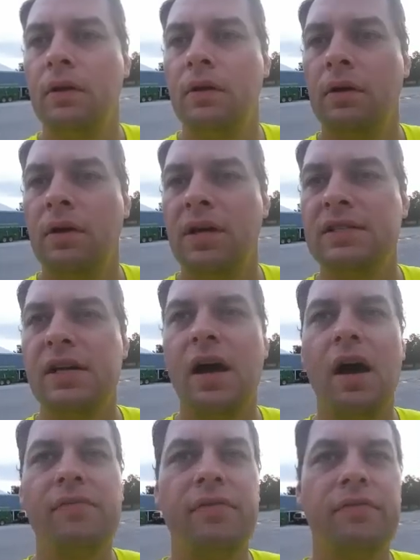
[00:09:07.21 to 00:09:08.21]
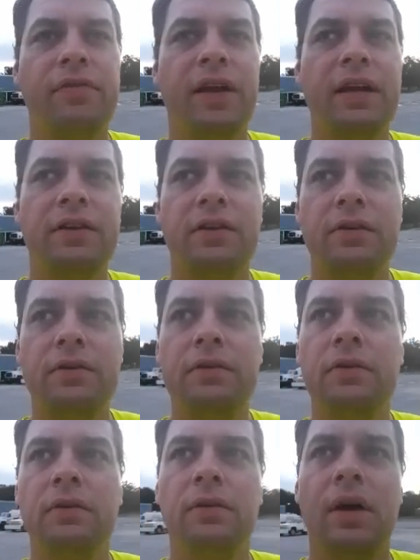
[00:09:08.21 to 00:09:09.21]
As I often forget to do,
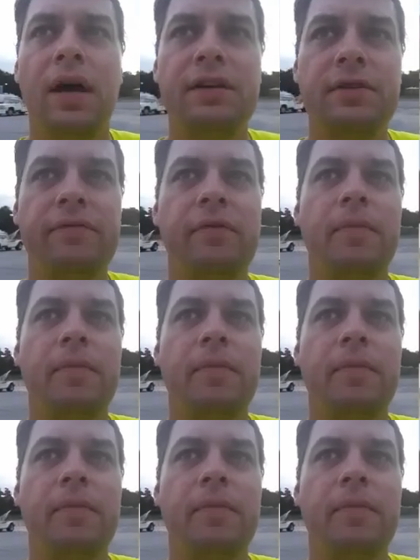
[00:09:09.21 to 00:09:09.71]
I drive for